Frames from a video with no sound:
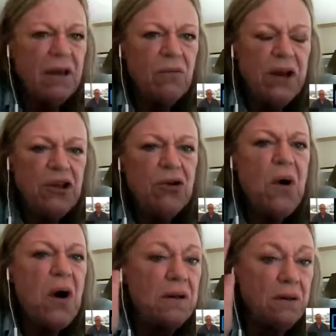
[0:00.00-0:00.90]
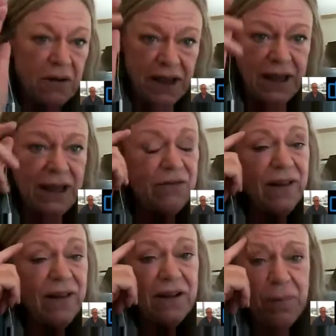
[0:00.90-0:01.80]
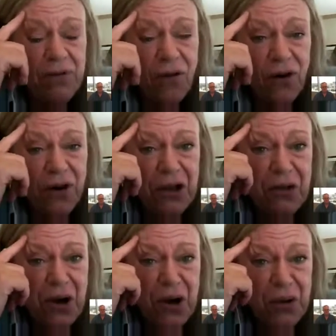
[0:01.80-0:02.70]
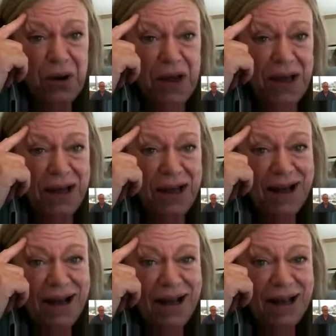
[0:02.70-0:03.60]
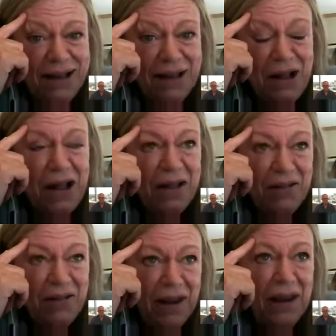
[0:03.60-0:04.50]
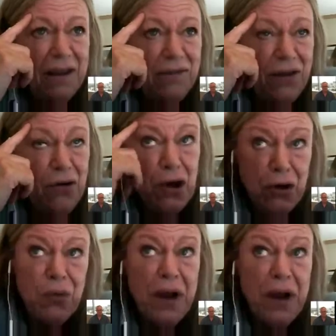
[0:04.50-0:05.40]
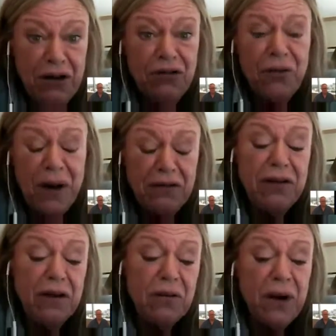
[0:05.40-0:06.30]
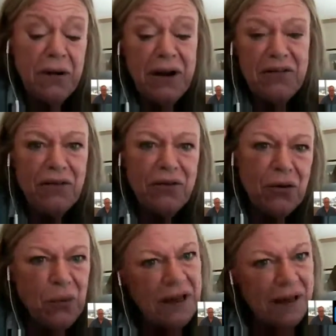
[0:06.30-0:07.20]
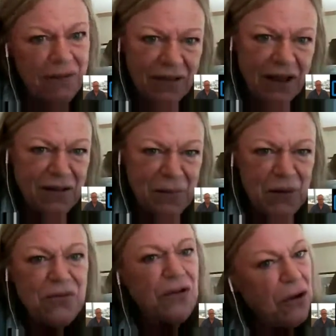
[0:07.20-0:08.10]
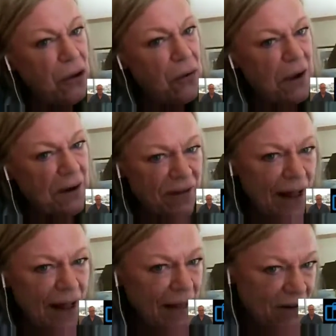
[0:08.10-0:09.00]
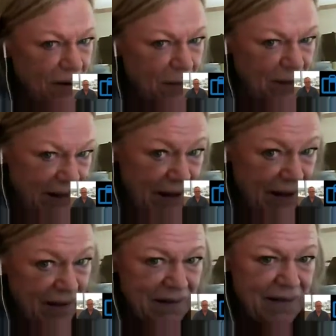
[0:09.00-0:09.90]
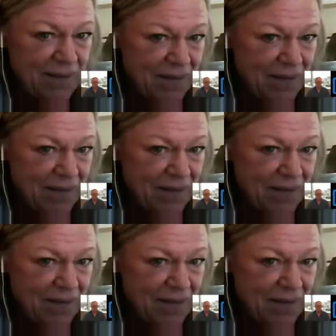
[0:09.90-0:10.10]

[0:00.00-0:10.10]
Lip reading: and when you are looking at flights before you go, see if you can arrange your itinerary so you're really flexible so you can fly the cheapest days.